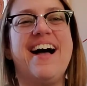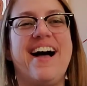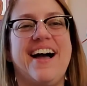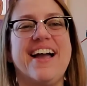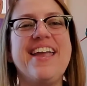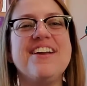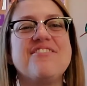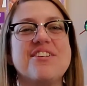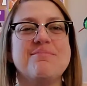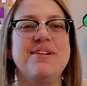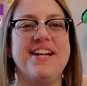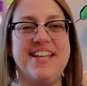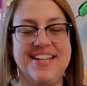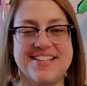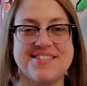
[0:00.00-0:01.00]
Hi
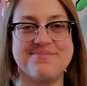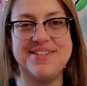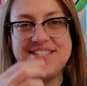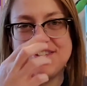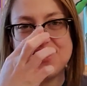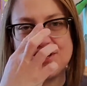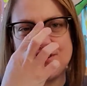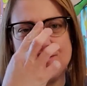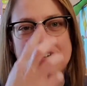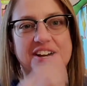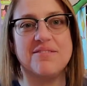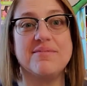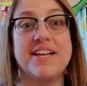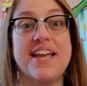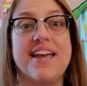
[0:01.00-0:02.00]
everybody, it's Miss Jo
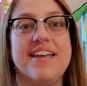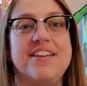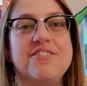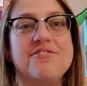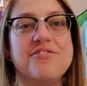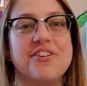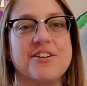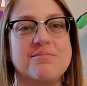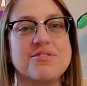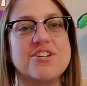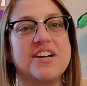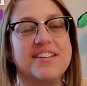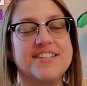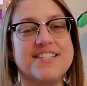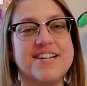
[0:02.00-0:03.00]
coming at you from
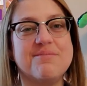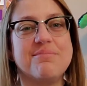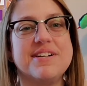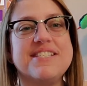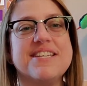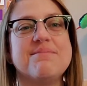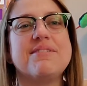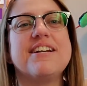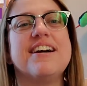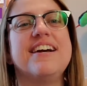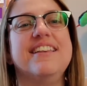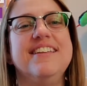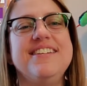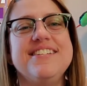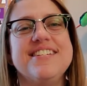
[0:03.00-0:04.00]
Charlottetown, Prince Edward
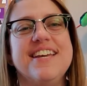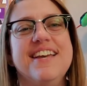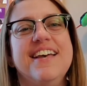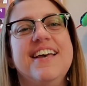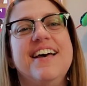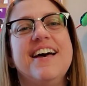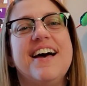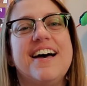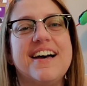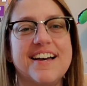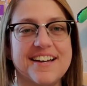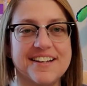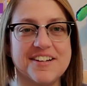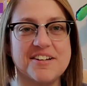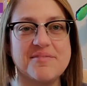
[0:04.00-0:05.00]
Island.
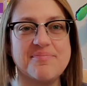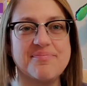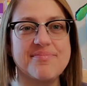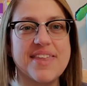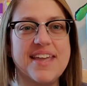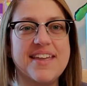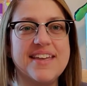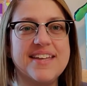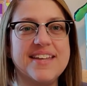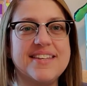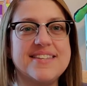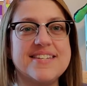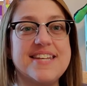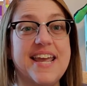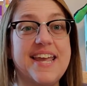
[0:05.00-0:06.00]
Um,
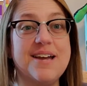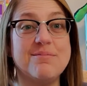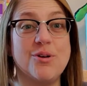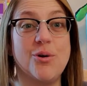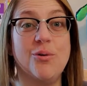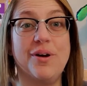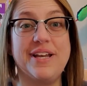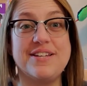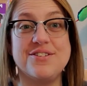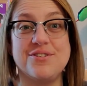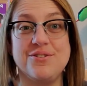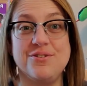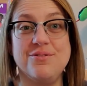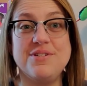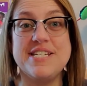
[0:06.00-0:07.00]
Today I'm going
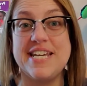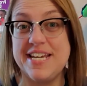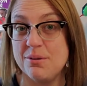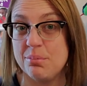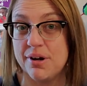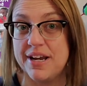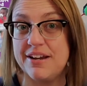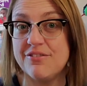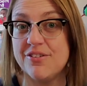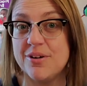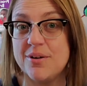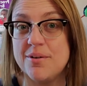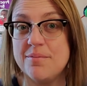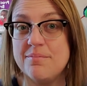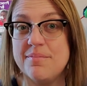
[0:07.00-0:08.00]
to take a break
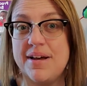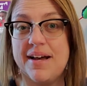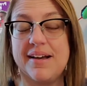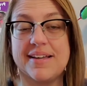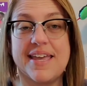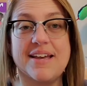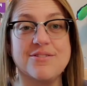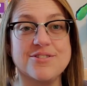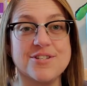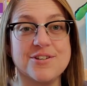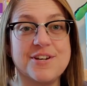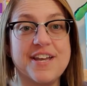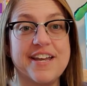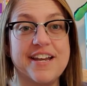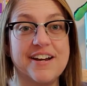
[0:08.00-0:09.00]
from Counselor
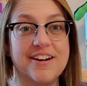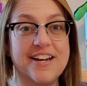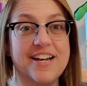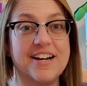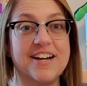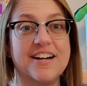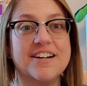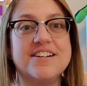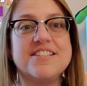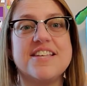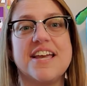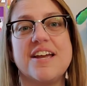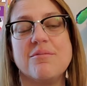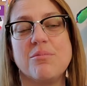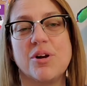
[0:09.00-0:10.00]
Carrie cards
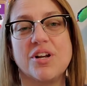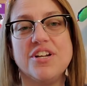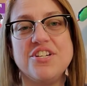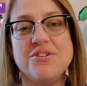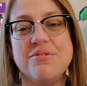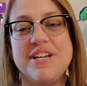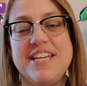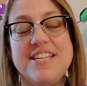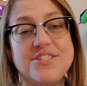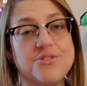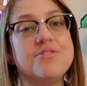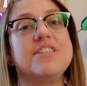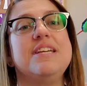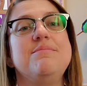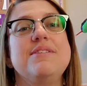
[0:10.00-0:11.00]
and we're going to do an Easter
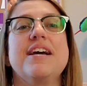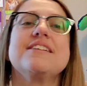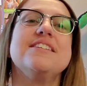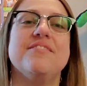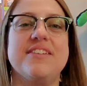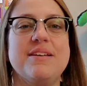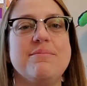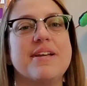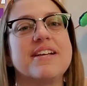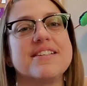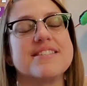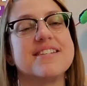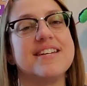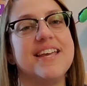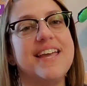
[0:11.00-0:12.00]
themed activity
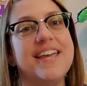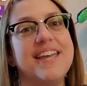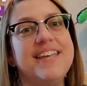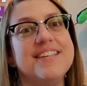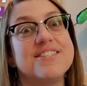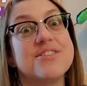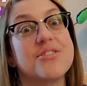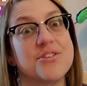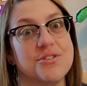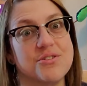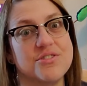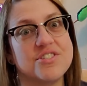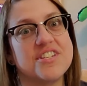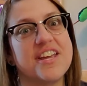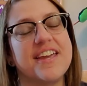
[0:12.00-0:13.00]
because today is
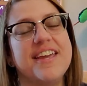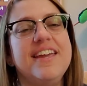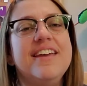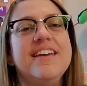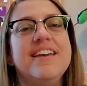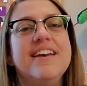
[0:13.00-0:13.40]
Thursday,